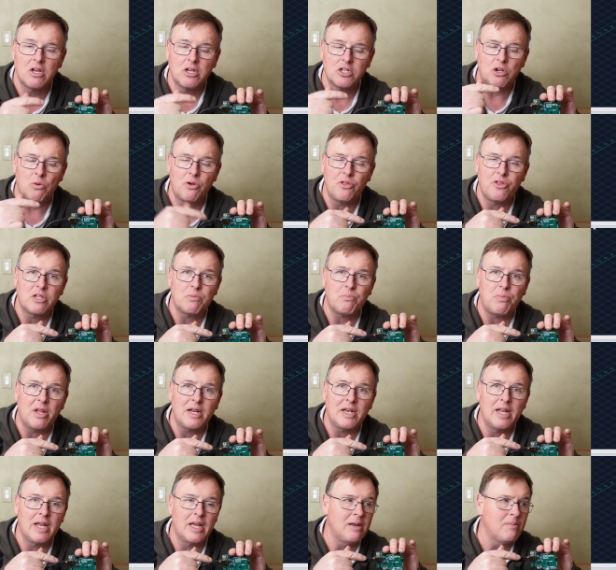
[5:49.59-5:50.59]
So with this
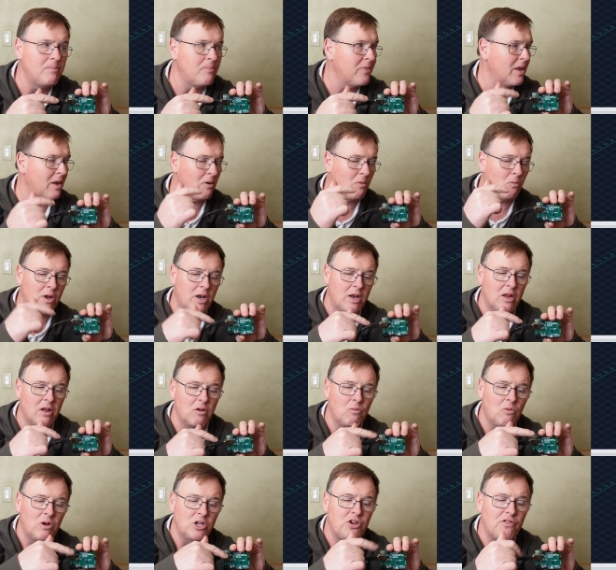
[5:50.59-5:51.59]
plugged in, when
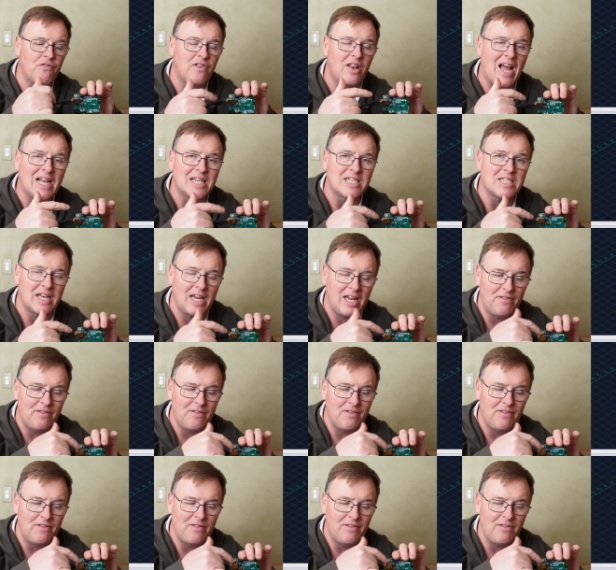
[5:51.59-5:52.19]
once you flashed it,